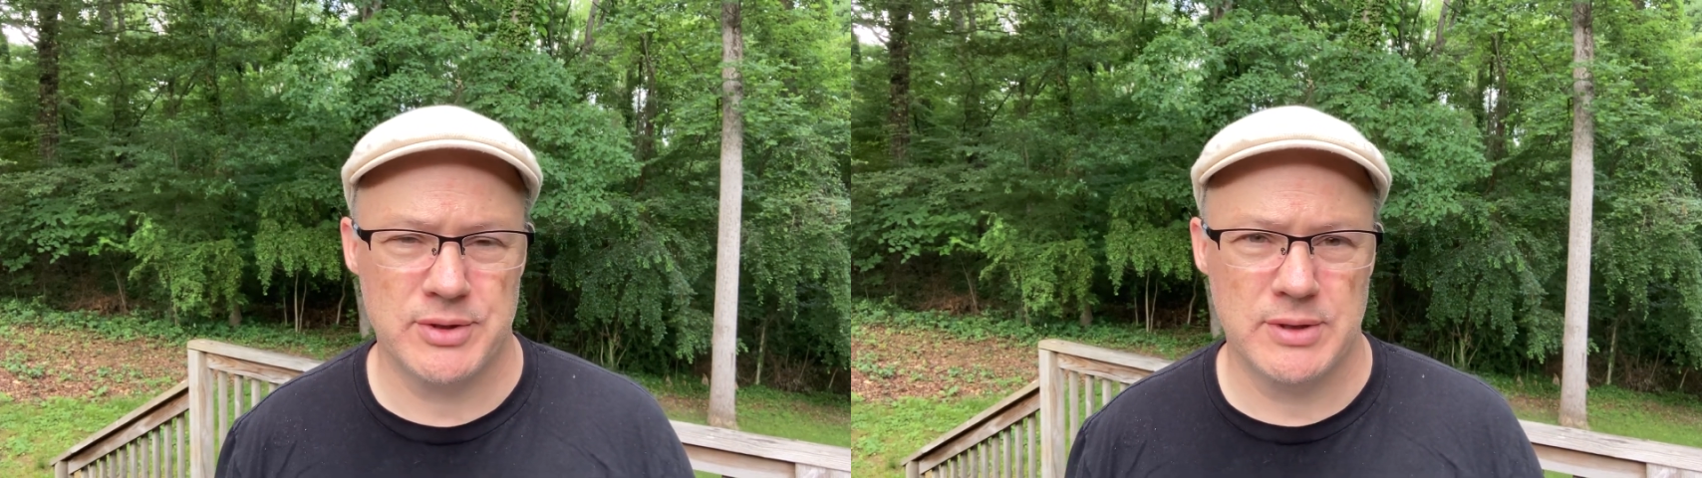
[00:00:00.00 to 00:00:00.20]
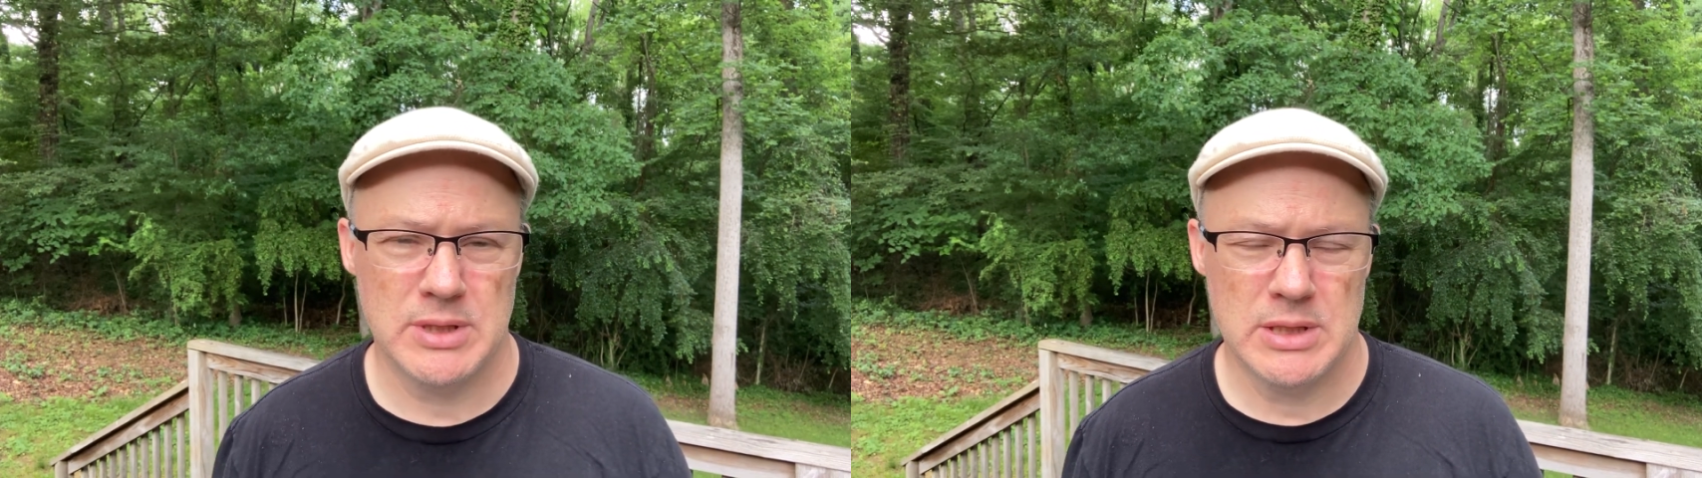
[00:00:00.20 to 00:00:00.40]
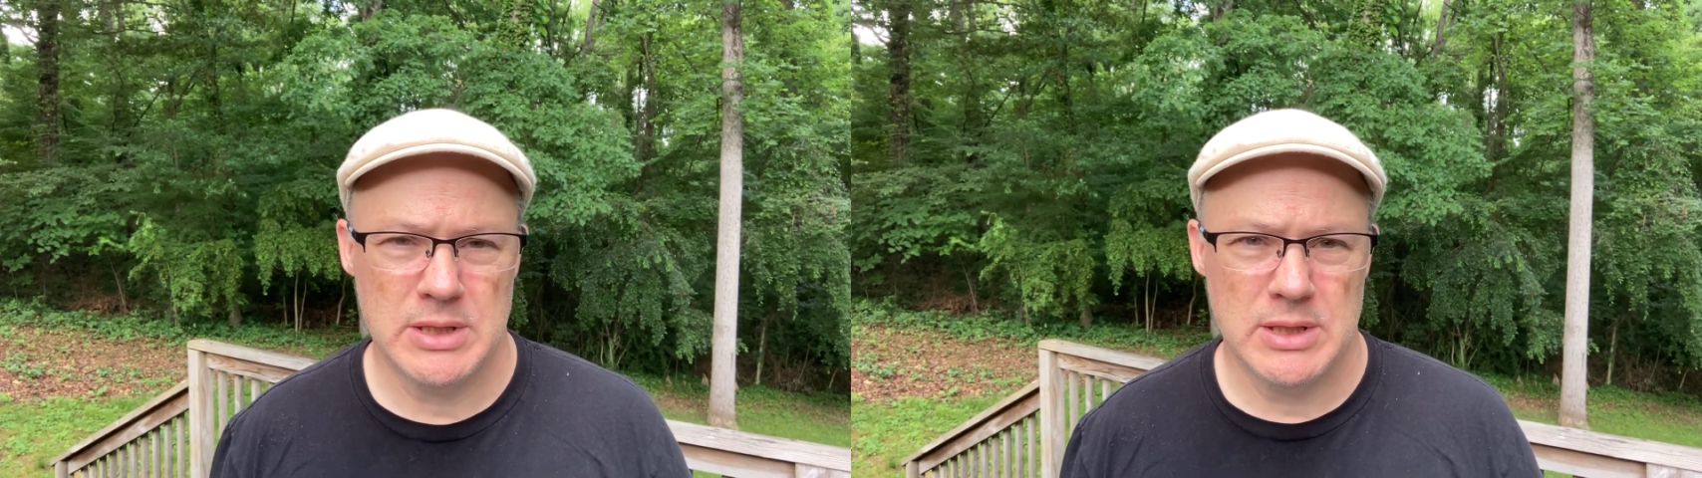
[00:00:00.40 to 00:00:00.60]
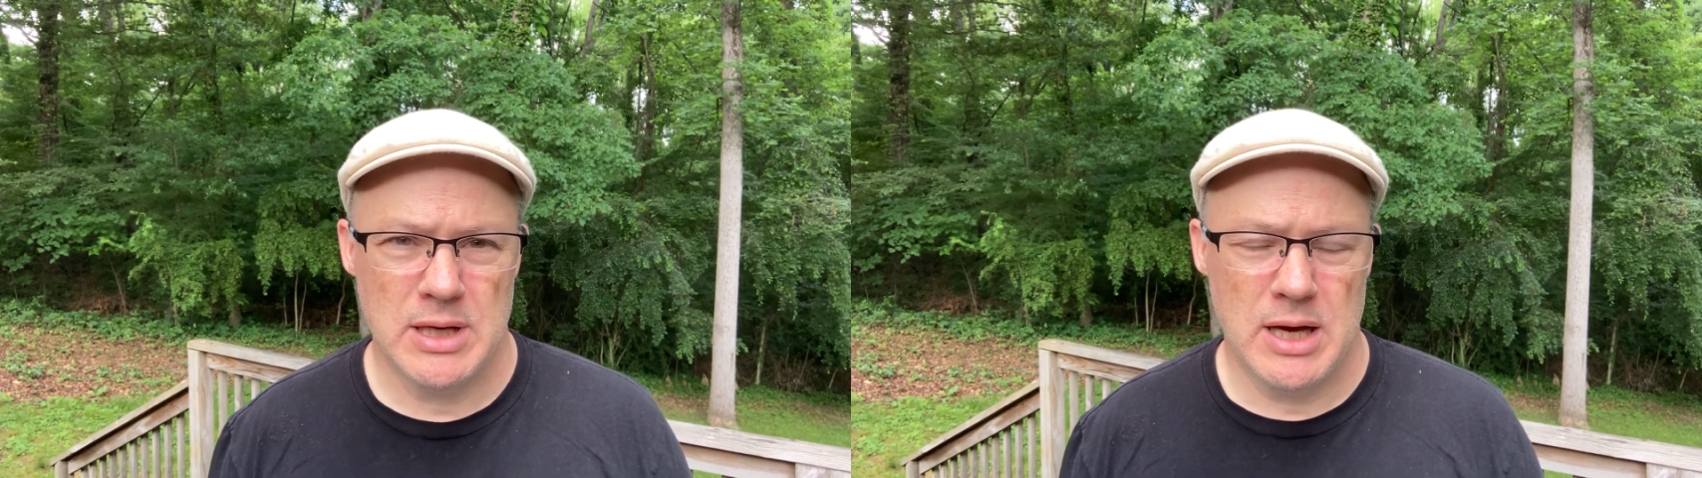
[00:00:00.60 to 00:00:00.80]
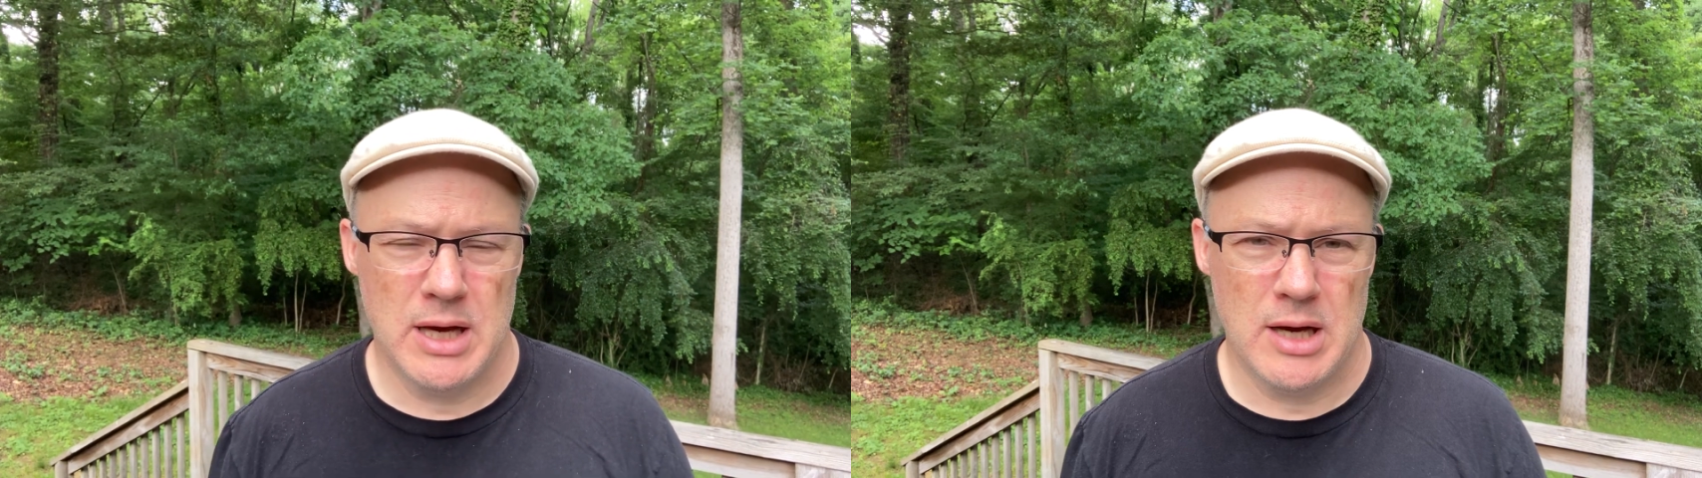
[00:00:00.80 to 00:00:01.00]
And
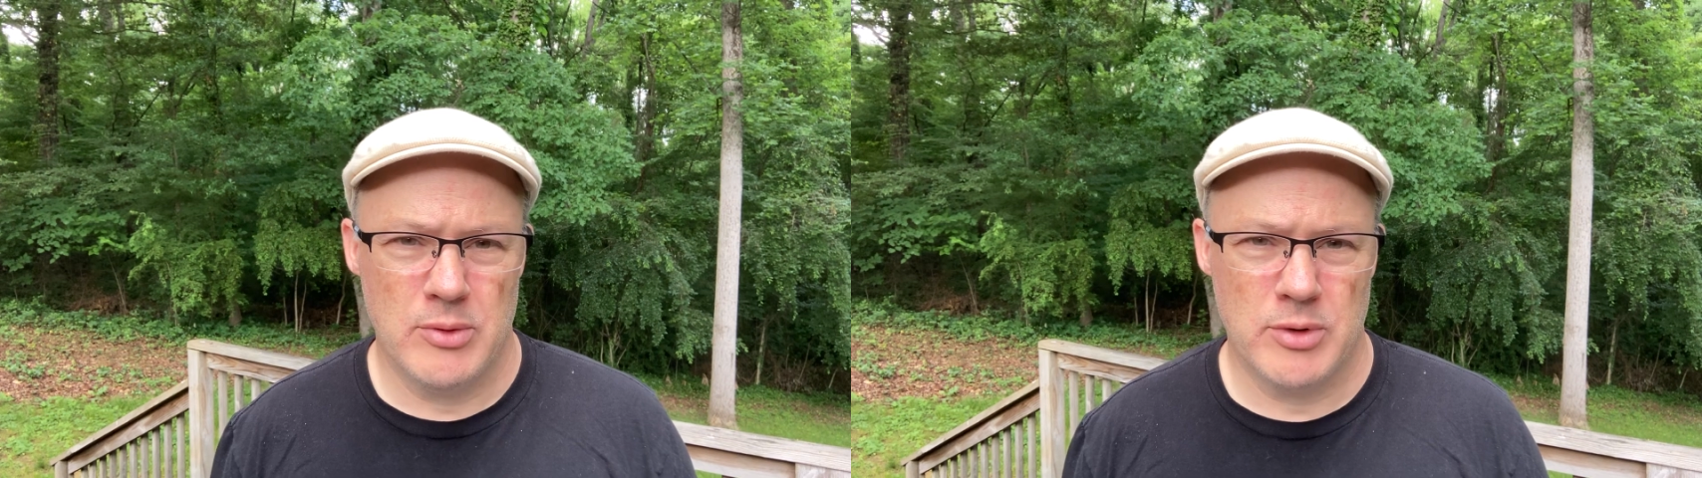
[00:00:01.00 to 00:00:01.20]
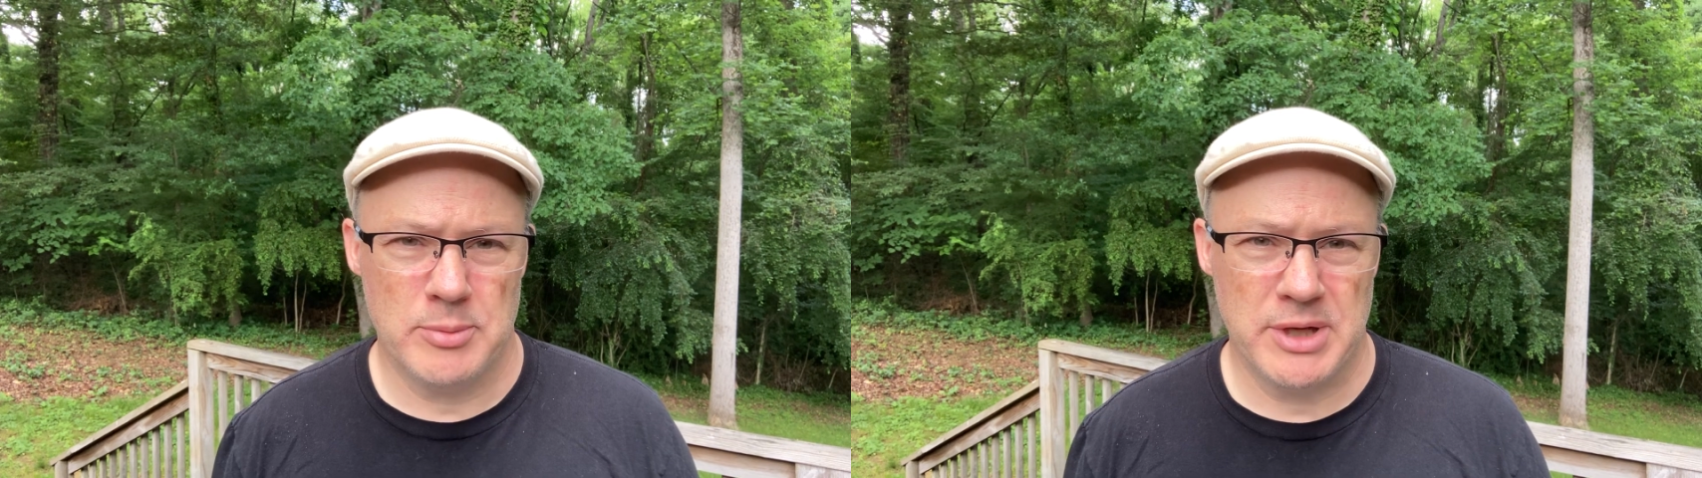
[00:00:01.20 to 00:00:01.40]
I want to